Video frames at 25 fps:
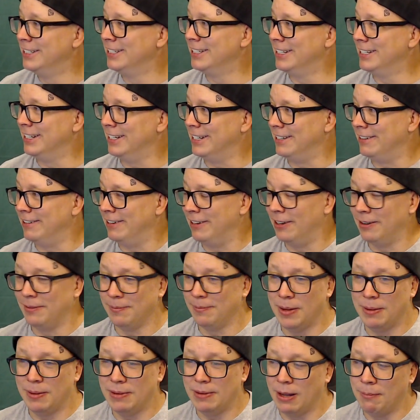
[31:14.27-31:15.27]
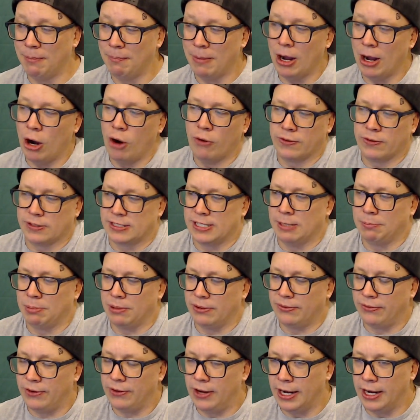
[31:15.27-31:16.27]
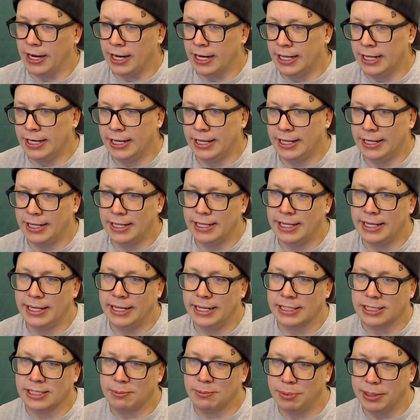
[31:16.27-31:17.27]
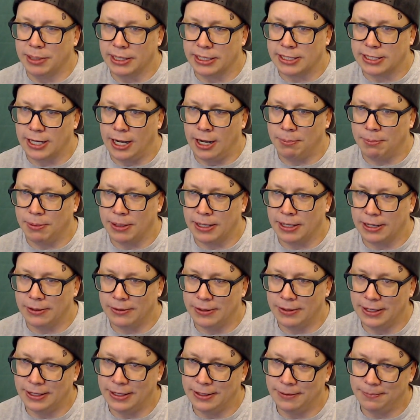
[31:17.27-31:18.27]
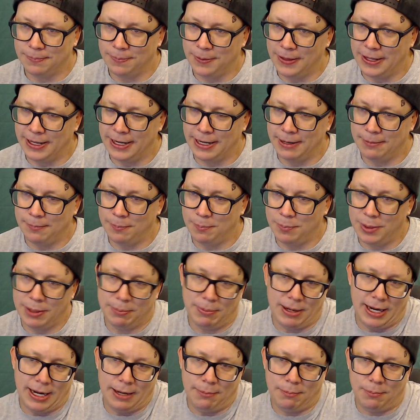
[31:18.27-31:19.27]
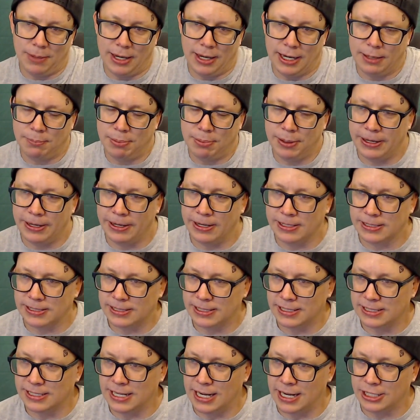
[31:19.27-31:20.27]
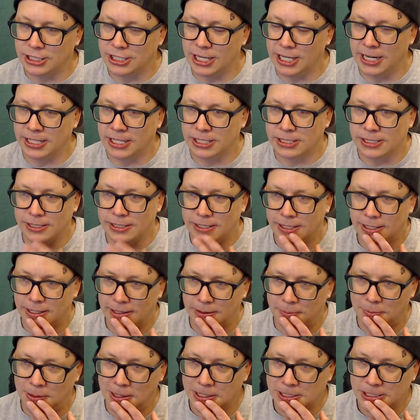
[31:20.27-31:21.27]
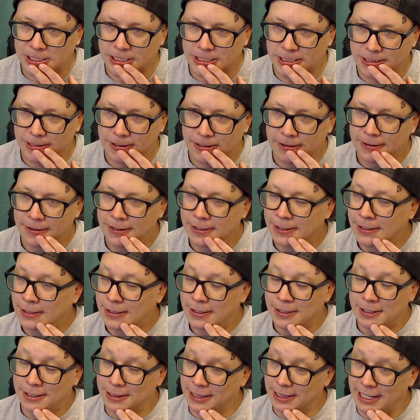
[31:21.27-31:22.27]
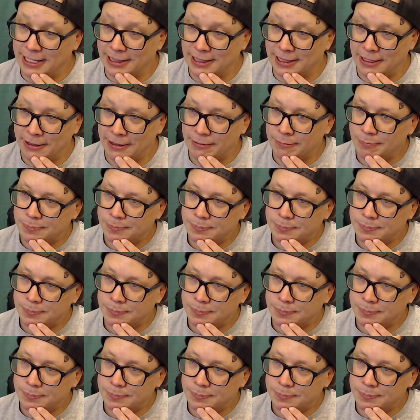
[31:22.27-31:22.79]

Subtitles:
I don't know. Maybe I'm oversimplifying it. It is a big topic, but my opinion has not changed much lately.